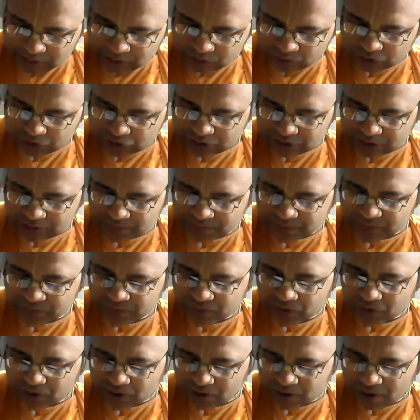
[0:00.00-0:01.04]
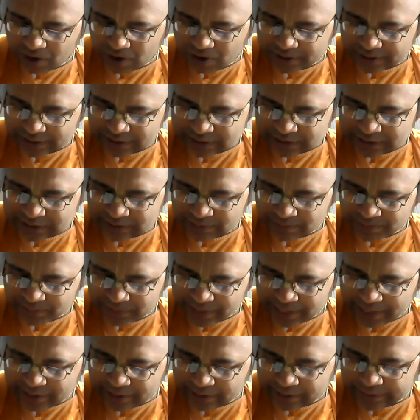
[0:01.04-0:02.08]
question before Lord is simply an